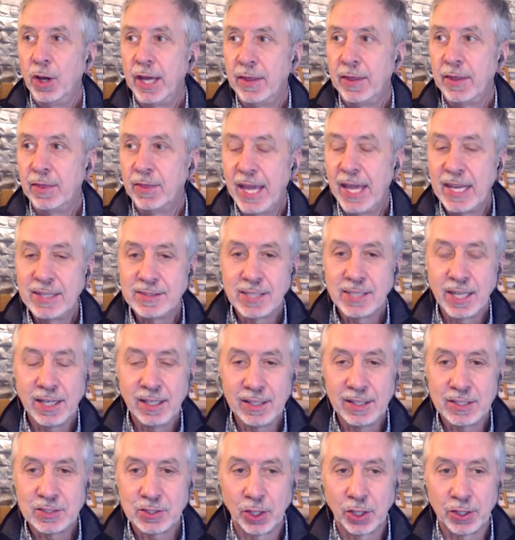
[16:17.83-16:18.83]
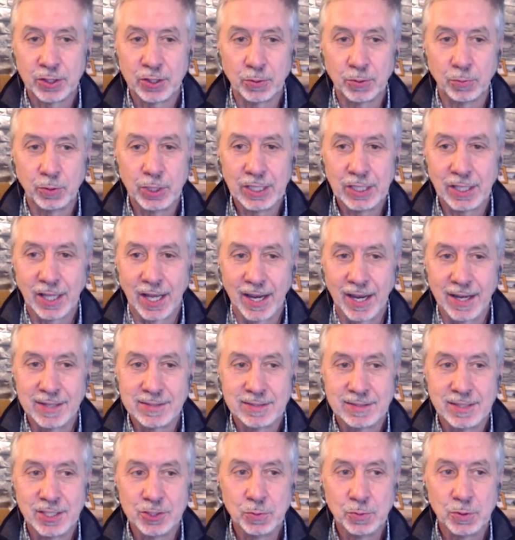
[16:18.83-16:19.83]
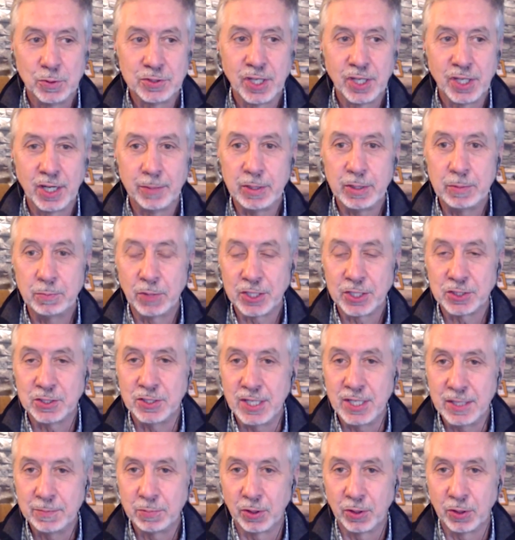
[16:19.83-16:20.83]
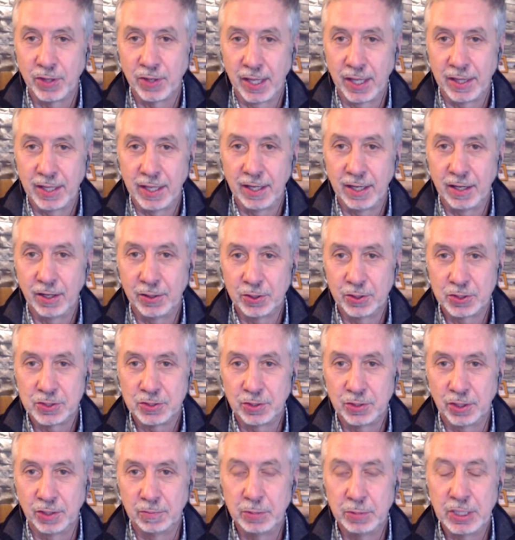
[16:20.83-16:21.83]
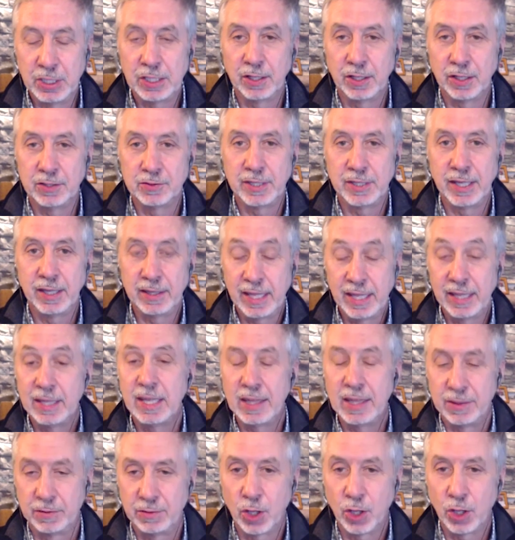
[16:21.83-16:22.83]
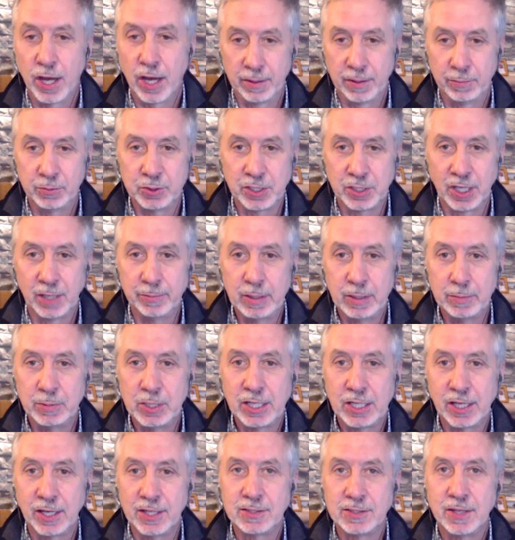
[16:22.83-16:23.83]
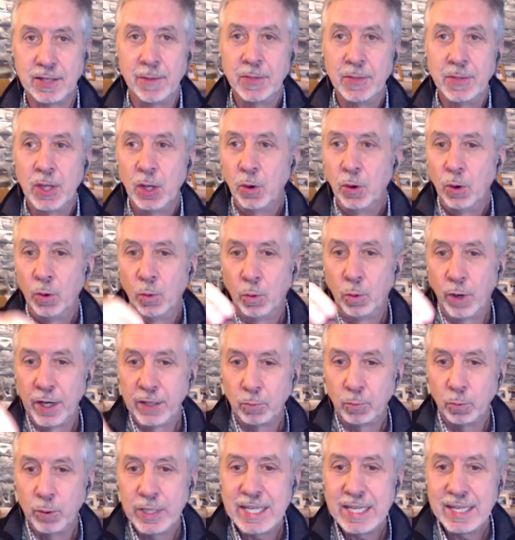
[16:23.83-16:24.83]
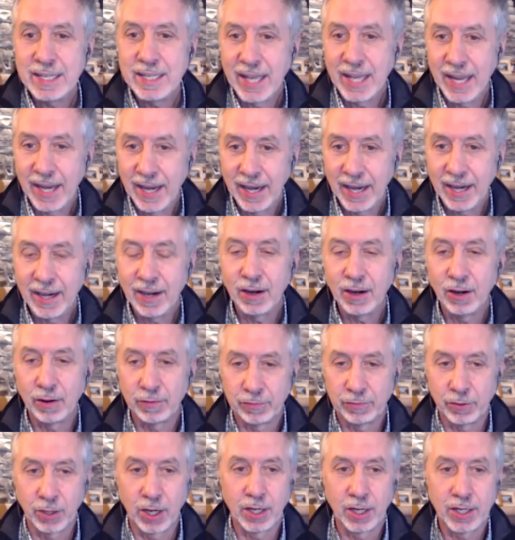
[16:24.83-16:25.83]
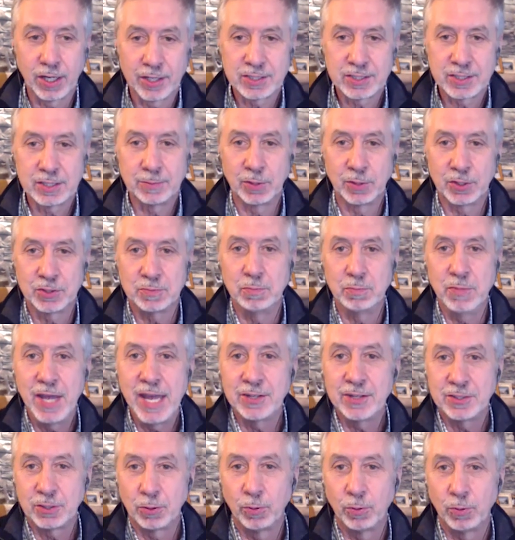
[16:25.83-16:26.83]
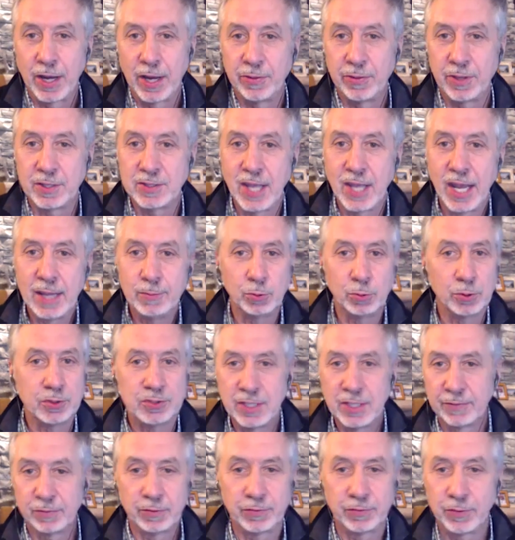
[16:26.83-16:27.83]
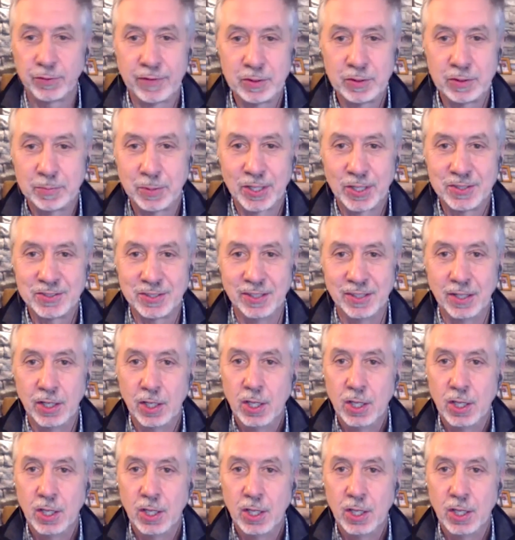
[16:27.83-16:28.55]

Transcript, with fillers: They suddenly started to realize this was going to be much deeper than they understood because they, they, they thought it was going to be, because what we care for our customers meant around the table was different for every person.